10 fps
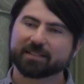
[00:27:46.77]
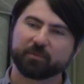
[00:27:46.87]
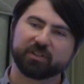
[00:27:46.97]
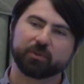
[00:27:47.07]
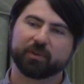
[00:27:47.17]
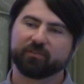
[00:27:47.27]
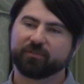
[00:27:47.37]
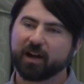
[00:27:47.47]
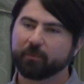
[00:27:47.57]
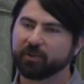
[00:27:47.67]
something to an
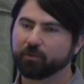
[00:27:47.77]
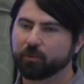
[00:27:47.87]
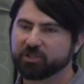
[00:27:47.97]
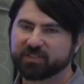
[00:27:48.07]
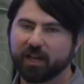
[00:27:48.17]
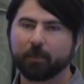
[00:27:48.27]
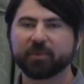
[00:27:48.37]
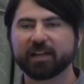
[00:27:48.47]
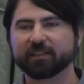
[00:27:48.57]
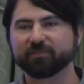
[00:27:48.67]
environment, we're just
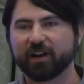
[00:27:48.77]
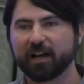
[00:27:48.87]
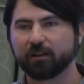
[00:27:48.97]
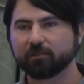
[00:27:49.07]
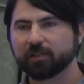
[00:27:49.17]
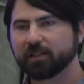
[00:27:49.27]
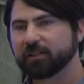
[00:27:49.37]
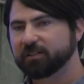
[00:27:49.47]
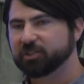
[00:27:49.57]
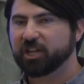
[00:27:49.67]
updating the file
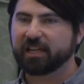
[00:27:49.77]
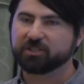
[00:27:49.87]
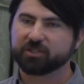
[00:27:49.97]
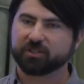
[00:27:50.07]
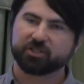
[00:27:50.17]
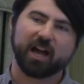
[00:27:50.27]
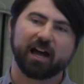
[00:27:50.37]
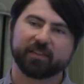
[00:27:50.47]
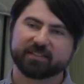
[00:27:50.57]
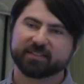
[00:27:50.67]
to change the
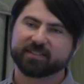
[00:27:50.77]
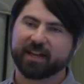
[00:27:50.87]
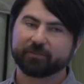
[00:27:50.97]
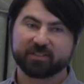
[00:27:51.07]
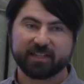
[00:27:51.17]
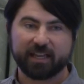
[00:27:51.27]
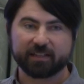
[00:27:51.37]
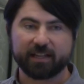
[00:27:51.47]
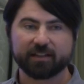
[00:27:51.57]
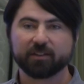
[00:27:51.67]
SHA that's inside of it,
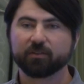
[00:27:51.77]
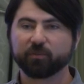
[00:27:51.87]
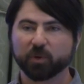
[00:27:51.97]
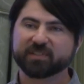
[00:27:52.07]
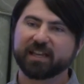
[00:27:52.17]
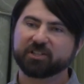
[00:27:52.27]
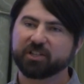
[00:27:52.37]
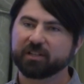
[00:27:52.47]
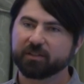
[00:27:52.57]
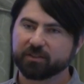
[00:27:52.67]
saying that for
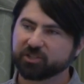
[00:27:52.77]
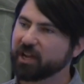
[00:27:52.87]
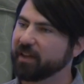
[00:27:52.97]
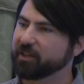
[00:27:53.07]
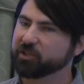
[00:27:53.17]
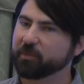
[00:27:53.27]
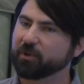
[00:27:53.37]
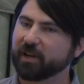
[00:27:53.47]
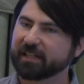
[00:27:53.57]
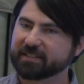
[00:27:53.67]
staging, the SHA that you should be
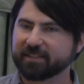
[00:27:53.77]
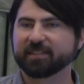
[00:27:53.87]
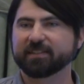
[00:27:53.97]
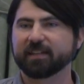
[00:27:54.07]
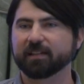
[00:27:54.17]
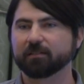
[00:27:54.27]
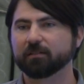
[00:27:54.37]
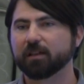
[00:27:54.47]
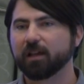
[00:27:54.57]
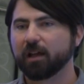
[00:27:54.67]
running is this thing.
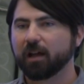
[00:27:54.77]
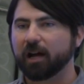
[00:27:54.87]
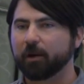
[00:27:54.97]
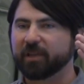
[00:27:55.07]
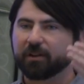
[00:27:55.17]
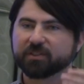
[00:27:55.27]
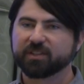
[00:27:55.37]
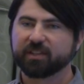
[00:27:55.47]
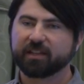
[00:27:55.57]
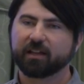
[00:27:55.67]
Um, here's
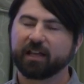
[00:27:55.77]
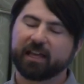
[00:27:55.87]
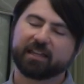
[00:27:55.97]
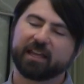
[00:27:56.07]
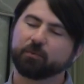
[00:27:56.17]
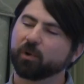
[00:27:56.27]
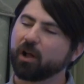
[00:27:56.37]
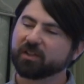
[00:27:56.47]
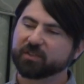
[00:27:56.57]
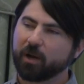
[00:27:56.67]
the, and then we'll
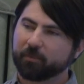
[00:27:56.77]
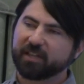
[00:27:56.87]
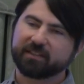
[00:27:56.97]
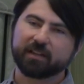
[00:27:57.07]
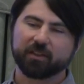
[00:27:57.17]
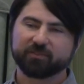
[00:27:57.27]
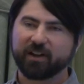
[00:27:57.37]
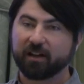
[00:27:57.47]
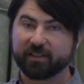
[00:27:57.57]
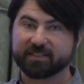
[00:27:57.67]
also update the other
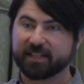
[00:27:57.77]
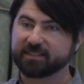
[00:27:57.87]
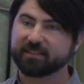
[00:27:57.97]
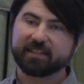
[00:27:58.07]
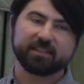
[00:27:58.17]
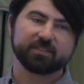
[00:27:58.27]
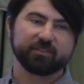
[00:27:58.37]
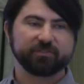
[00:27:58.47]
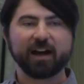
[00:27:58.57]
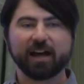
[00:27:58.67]
file that says these are
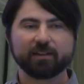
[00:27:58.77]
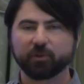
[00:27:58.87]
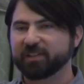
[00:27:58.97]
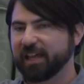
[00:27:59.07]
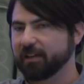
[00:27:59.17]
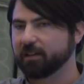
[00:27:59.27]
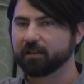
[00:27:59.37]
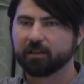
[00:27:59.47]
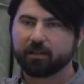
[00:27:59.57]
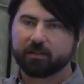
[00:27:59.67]
the five or 10
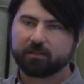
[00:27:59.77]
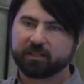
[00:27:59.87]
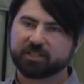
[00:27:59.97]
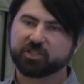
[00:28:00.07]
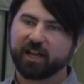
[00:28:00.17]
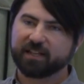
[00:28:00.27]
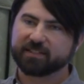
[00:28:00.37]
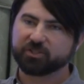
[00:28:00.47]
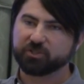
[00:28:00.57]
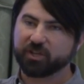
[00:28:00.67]
git SHAs
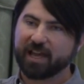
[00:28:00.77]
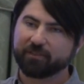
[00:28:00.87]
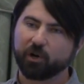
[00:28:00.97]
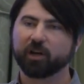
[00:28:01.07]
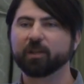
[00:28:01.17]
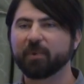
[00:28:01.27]
that you should have on the